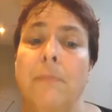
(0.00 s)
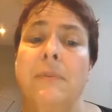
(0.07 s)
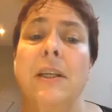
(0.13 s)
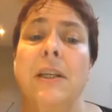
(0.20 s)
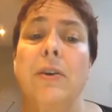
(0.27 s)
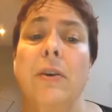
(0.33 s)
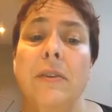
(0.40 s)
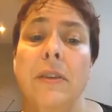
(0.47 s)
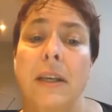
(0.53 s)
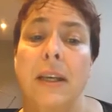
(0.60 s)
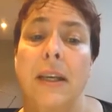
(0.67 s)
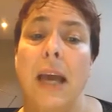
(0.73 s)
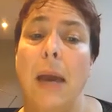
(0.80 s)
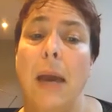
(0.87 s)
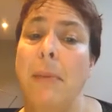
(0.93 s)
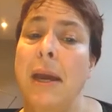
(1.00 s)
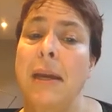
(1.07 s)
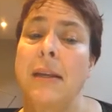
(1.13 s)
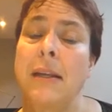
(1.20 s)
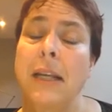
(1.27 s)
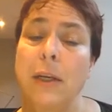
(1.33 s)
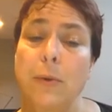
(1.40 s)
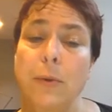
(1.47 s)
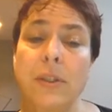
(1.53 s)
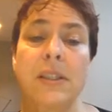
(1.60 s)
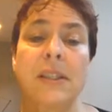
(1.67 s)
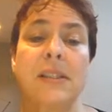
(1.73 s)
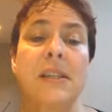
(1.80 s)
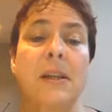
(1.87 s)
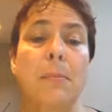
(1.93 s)
The MA in
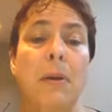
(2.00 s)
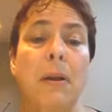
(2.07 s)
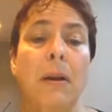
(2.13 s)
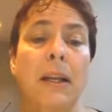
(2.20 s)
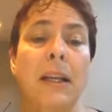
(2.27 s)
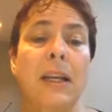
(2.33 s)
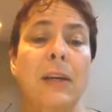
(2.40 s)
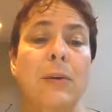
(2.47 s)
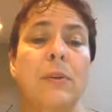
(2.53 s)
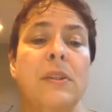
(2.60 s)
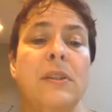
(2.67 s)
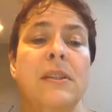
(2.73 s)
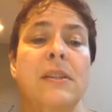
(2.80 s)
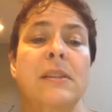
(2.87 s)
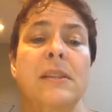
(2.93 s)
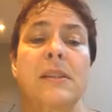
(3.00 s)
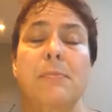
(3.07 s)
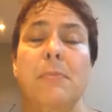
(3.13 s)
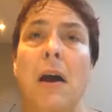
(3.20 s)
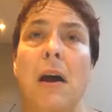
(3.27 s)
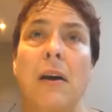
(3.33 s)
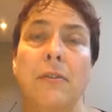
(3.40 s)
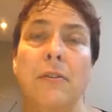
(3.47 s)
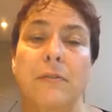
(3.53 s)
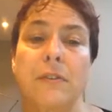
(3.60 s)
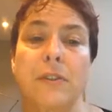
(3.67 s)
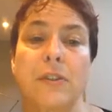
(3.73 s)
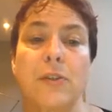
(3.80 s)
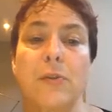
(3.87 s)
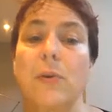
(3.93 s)
Linguistics and Applied Linguistics is part of
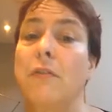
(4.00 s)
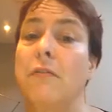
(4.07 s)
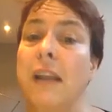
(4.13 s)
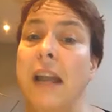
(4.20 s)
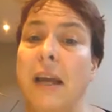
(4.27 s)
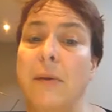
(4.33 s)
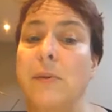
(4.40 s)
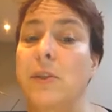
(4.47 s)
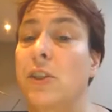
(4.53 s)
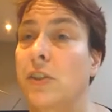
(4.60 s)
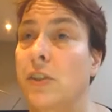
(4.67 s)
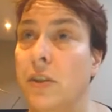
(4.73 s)
the School of Languages,